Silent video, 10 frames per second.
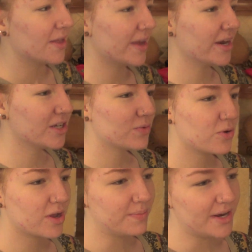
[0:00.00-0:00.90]
and then I just
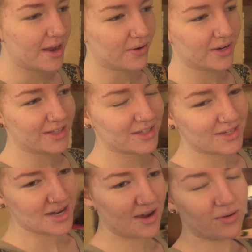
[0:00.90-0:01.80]
woke up now, and
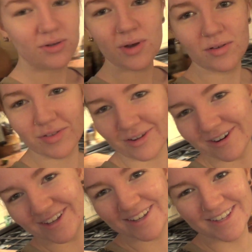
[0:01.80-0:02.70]
it's now
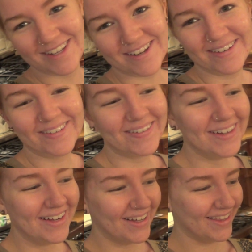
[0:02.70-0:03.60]
12:30, so
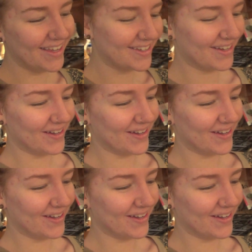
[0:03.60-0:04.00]
that's